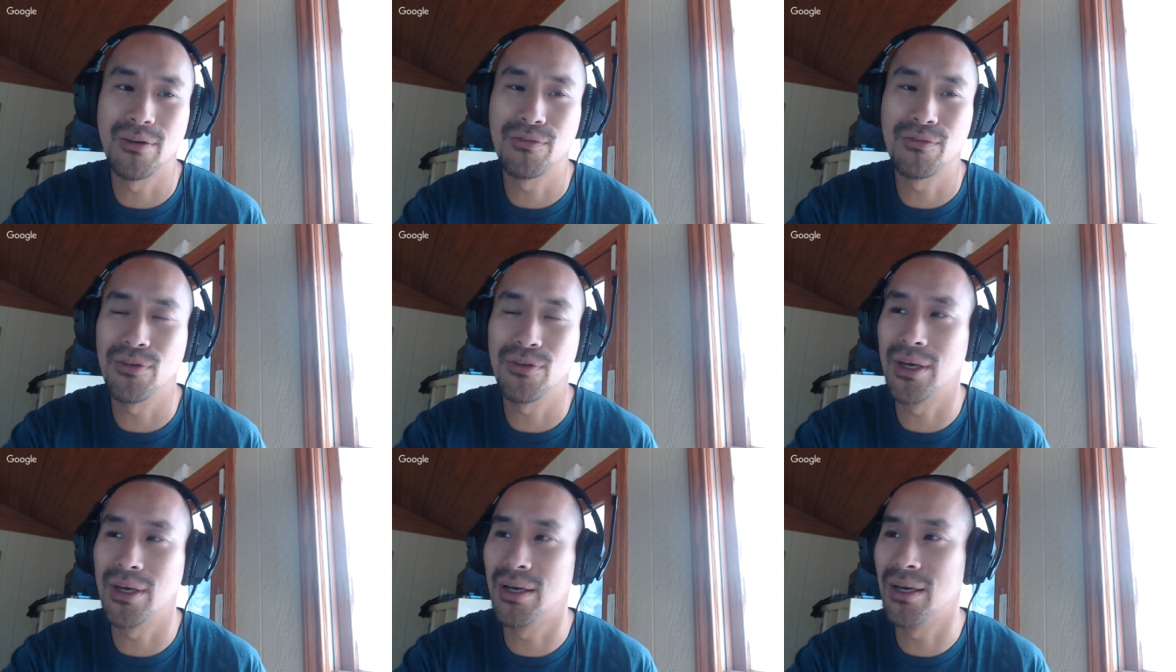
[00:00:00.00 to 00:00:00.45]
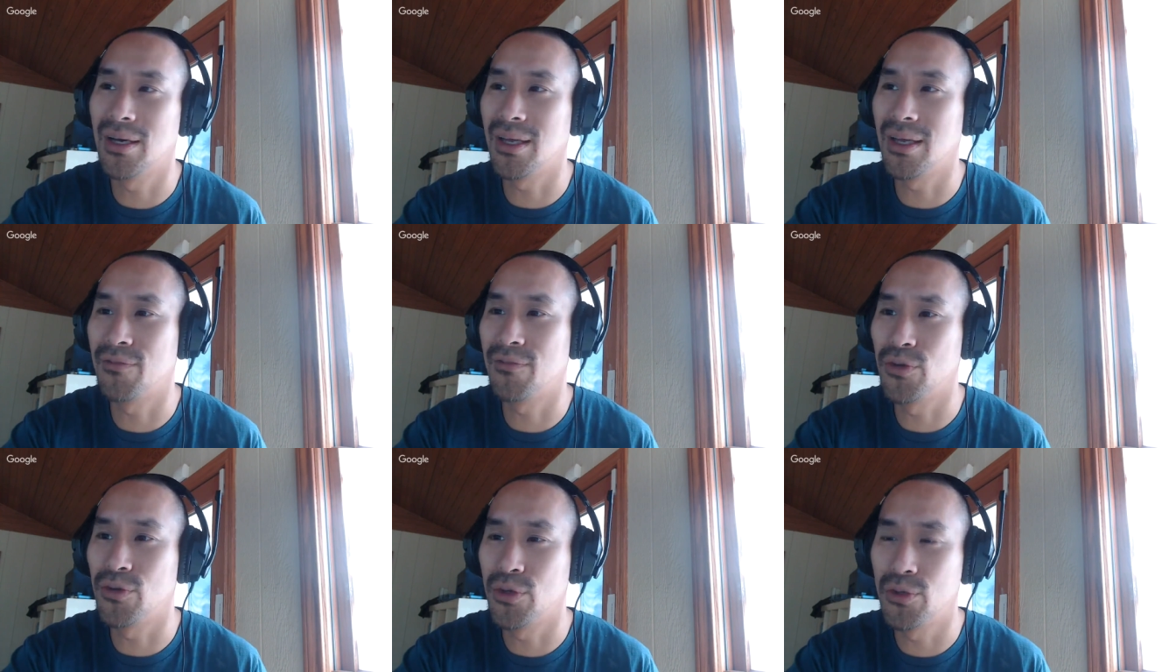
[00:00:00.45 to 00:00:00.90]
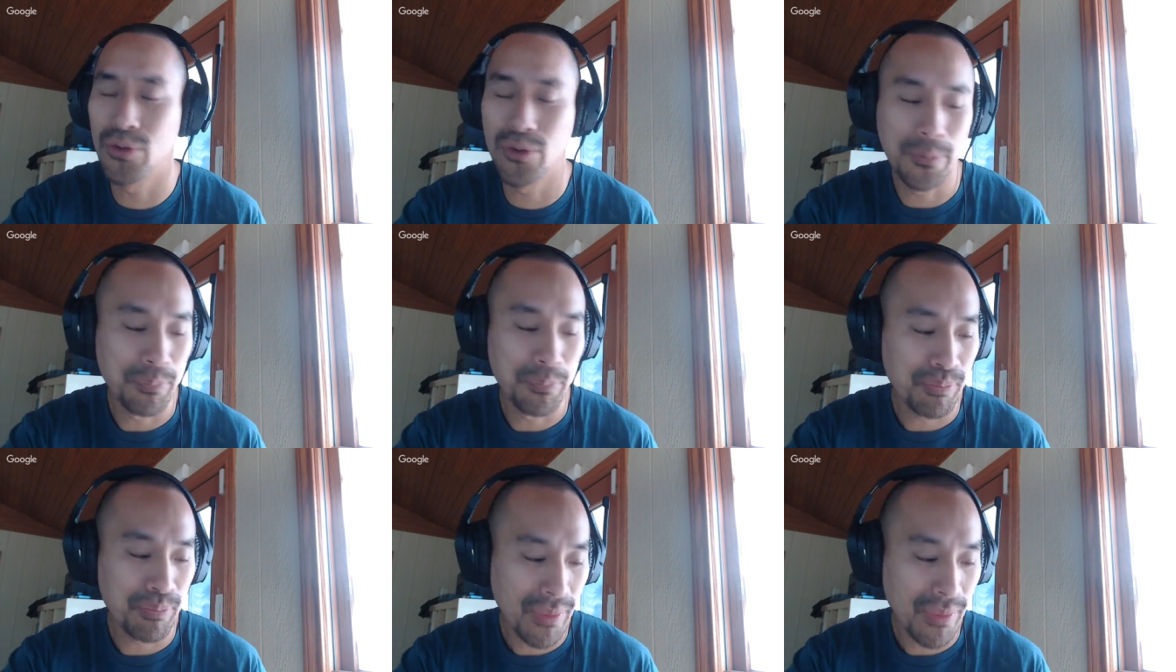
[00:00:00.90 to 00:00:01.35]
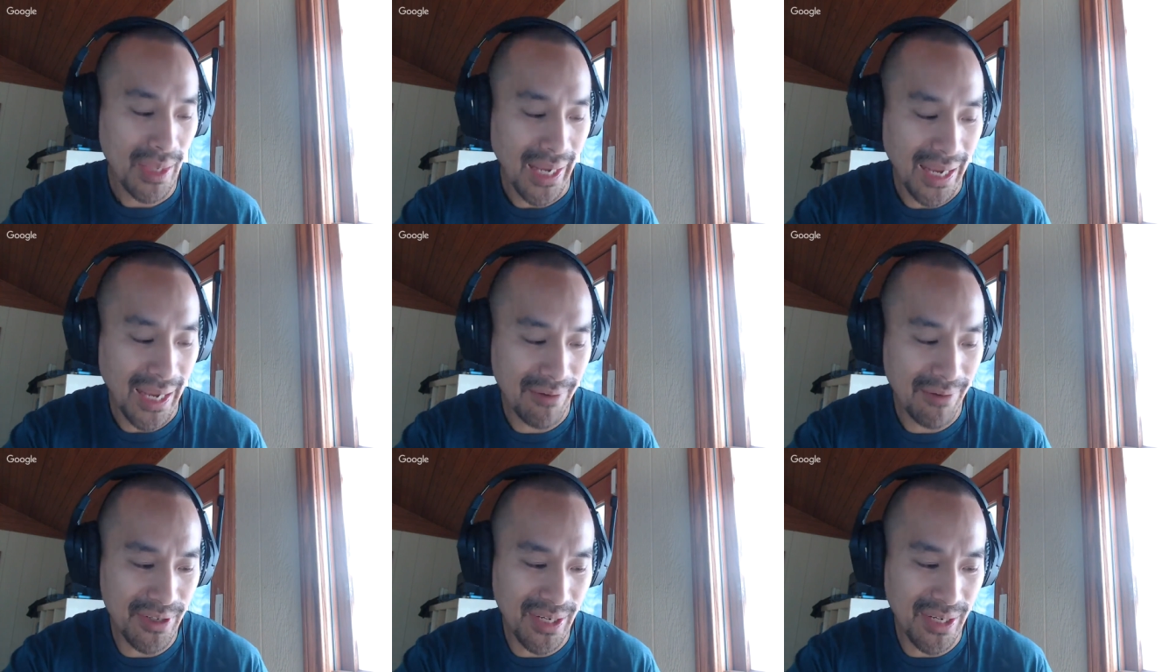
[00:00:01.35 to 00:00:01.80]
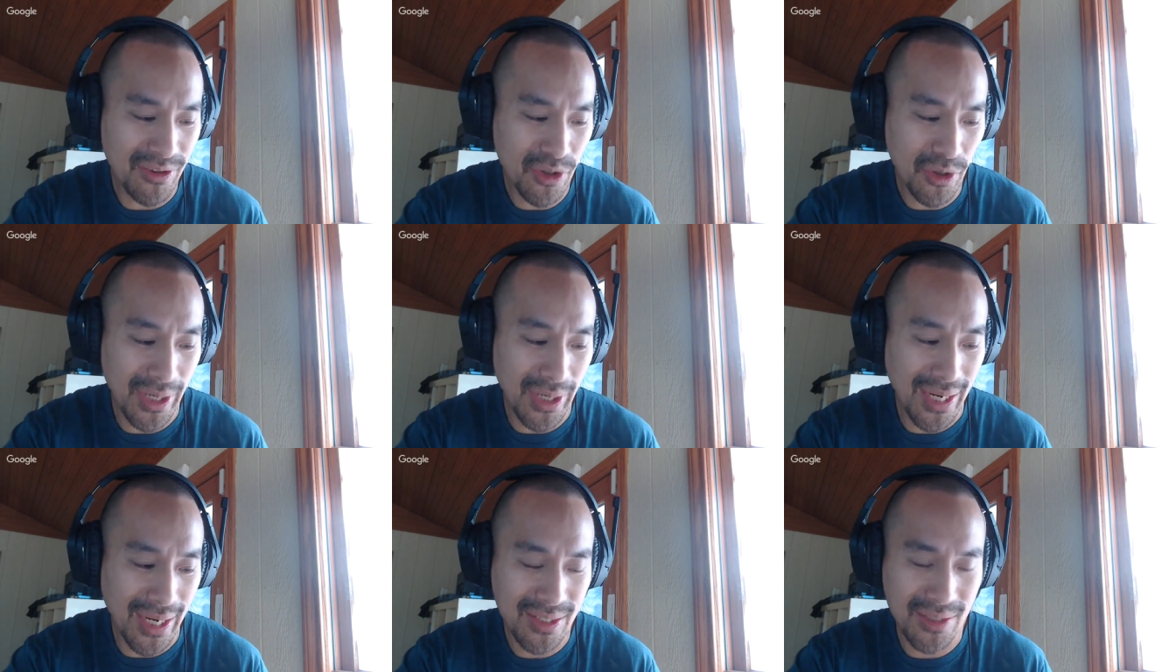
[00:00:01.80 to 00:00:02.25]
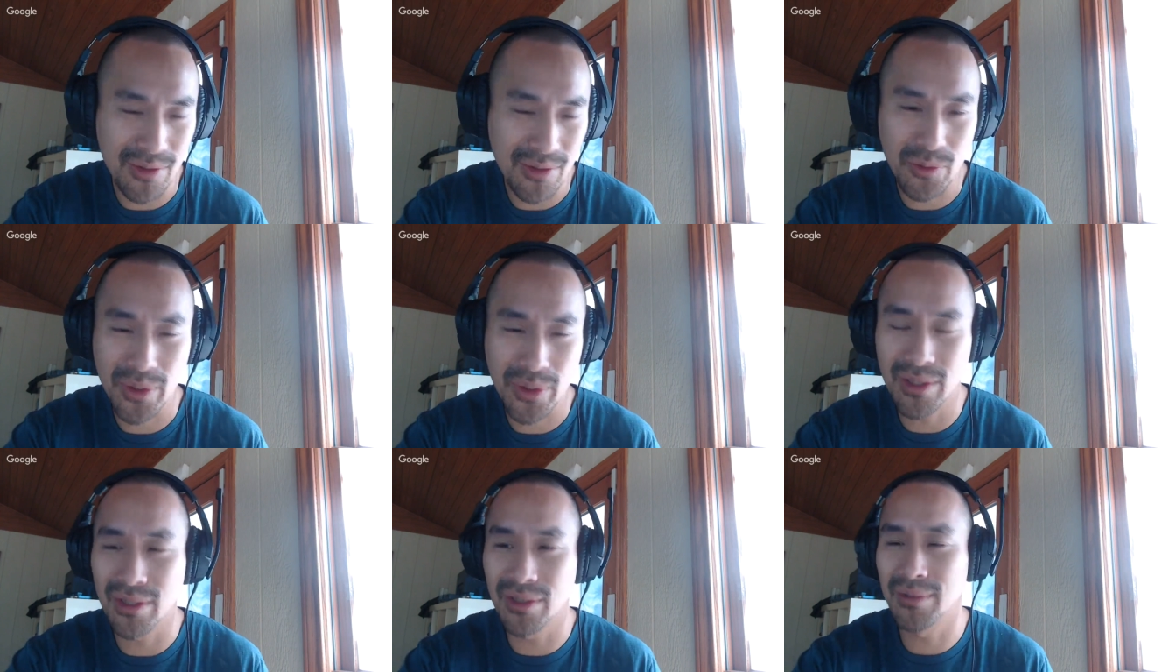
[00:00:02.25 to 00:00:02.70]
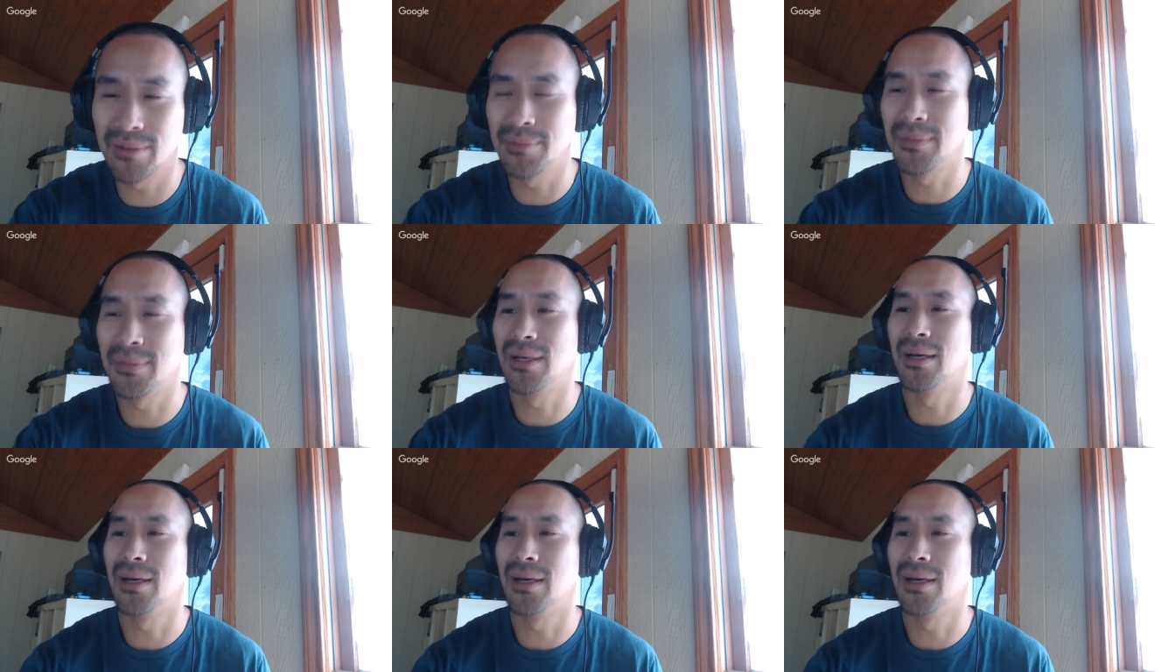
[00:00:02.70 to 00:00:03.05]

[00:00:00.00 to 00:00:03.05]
If you haven't interacted with him,